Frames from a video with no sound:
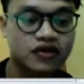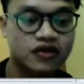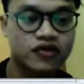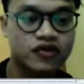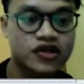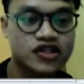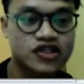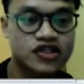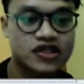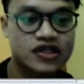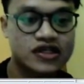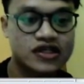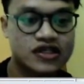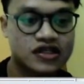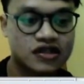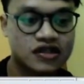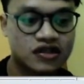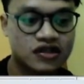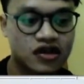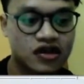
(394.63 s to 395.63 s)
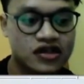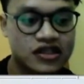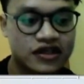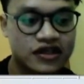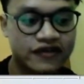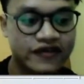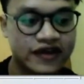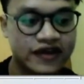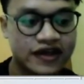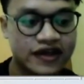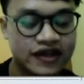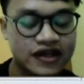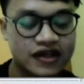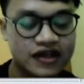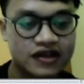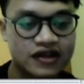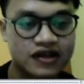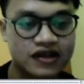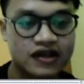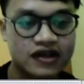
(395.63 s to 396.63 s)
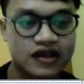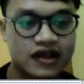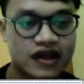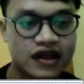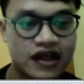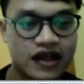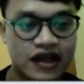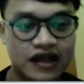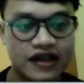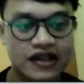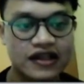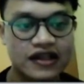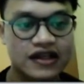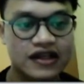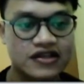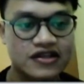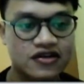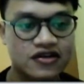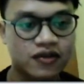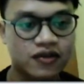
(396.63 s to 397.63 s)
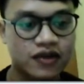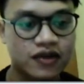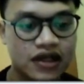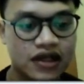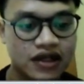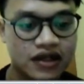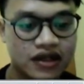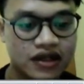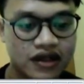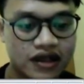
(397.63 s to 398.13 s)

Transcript: which is not significant and it is normal.